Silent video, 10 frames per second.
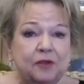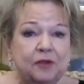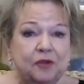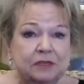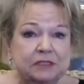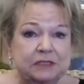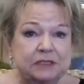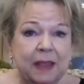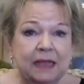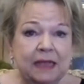And I had
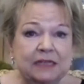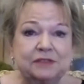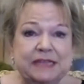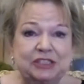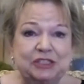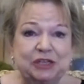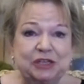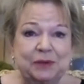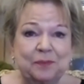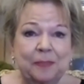just had knee and hip
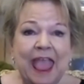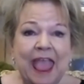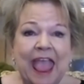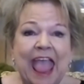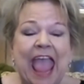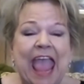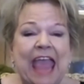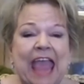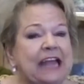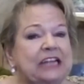replacement.
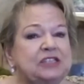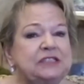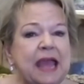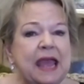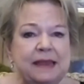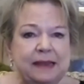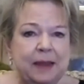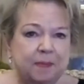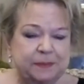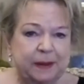And so I was
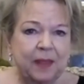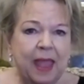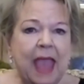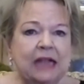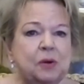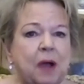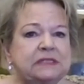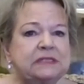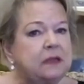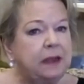still on the cane.
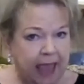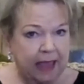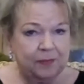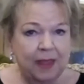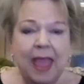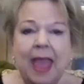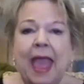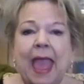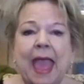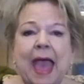And
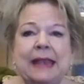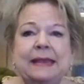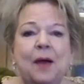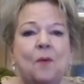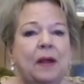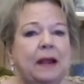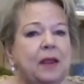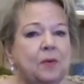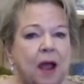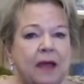when I
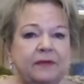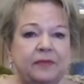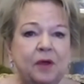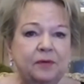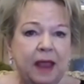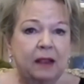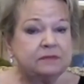arrived at the hotel, it was a